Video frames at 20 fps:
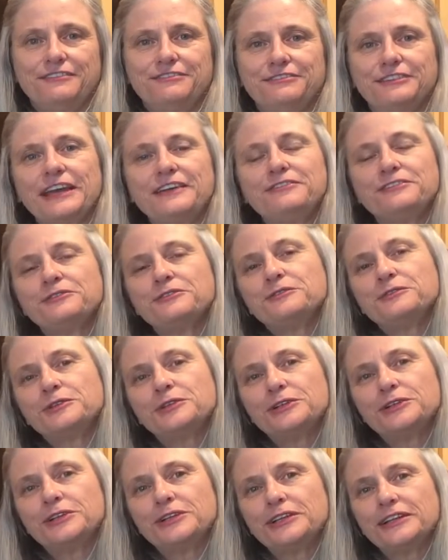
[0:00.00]

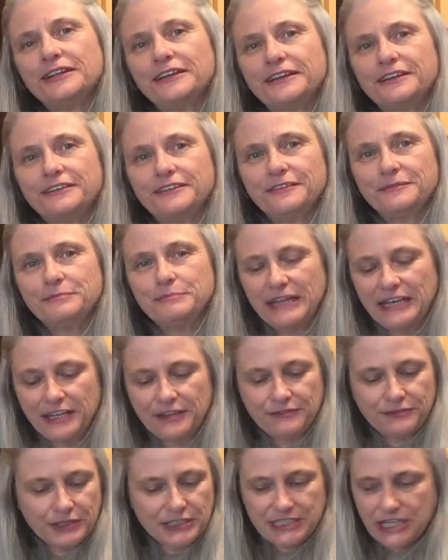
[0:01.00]
flavorful
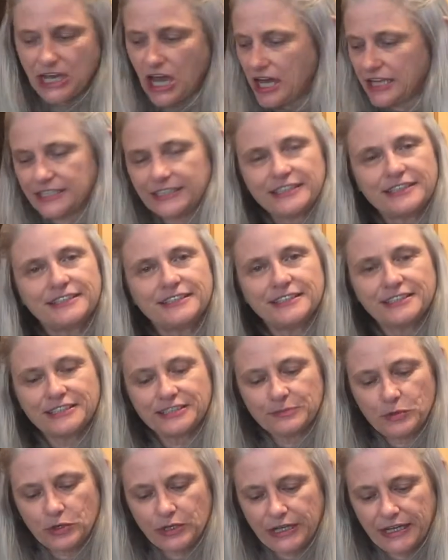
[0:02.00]
mini frittata
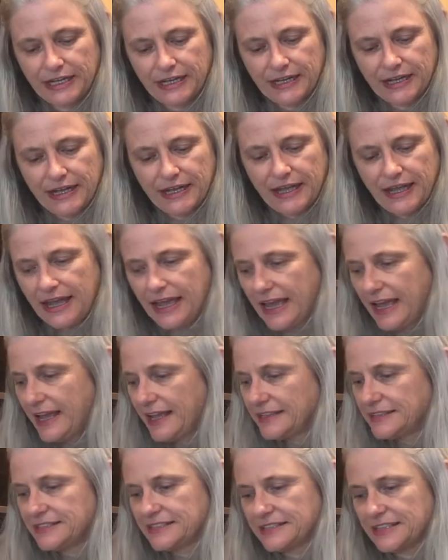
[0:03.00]
this morning
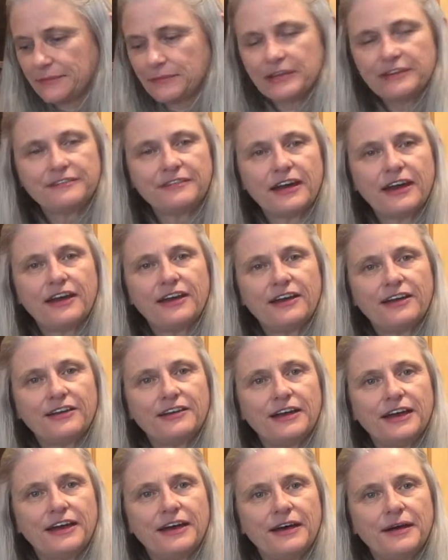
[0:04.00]
and some of
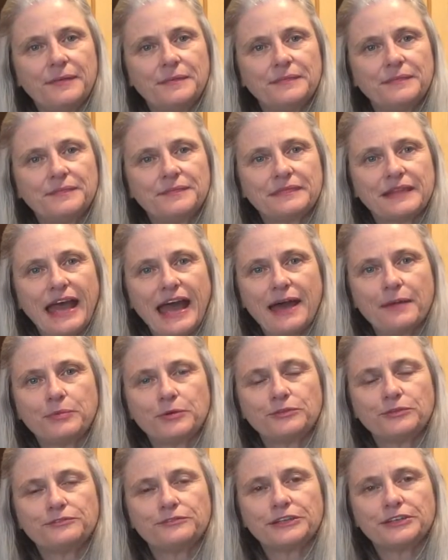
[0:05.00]
our
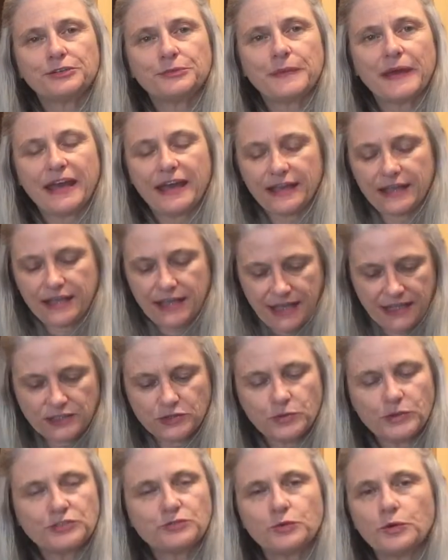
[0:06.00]
apple fritter
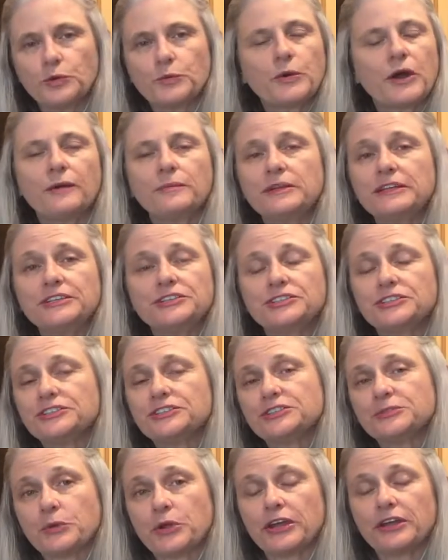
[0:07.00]
pancakes, which we'll probably
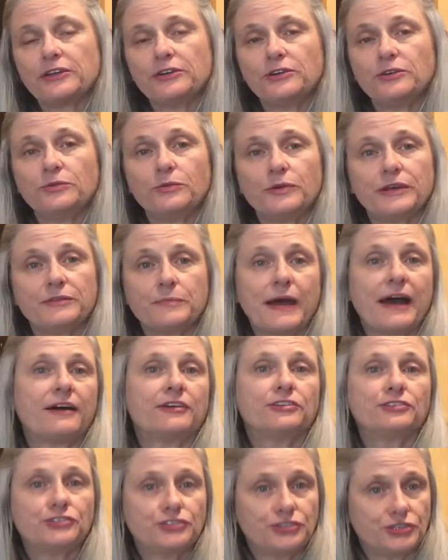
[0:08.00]
just sprinkle with
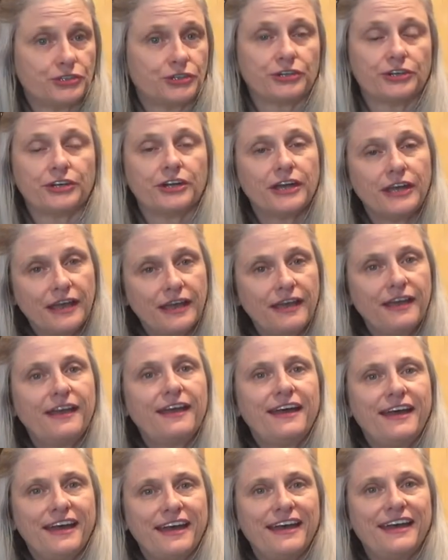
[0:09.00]
powdered sugar.
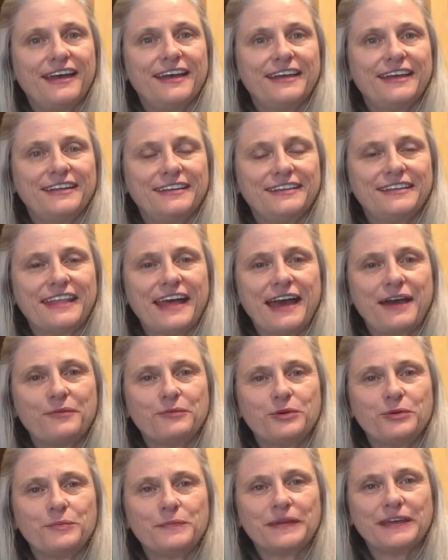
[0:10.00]
And that
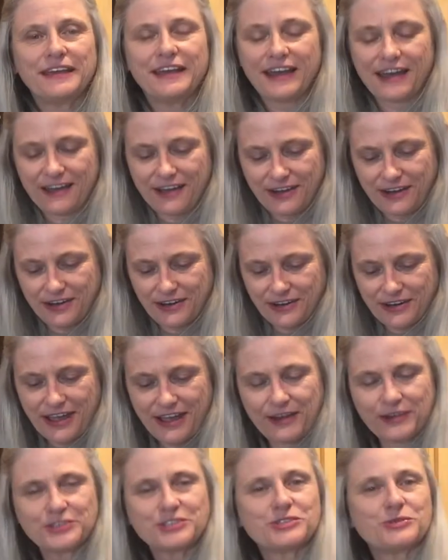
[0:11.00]
will be our
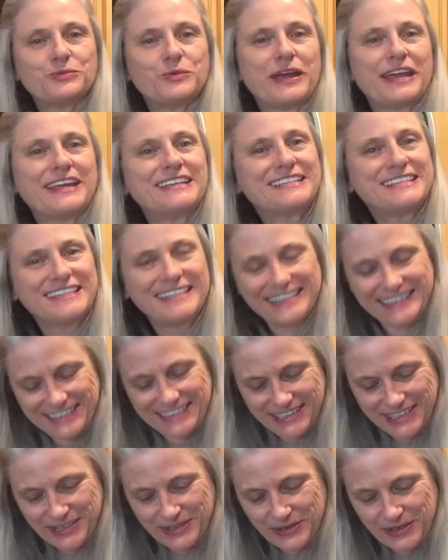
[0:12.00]
sweet
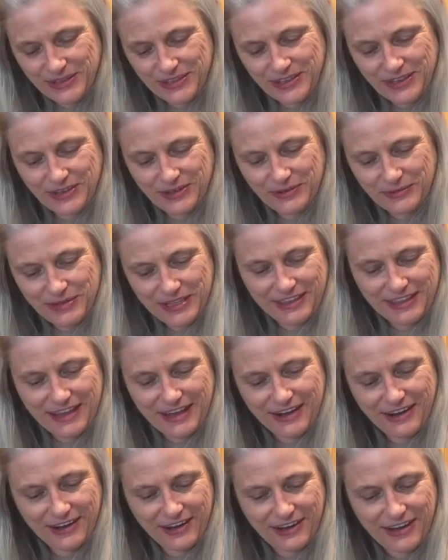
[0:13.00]
to go along with
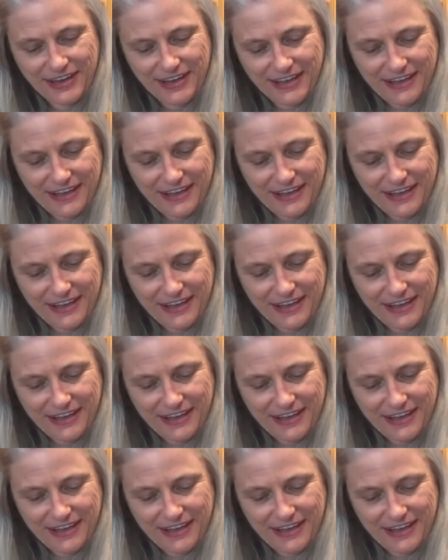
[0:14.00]
our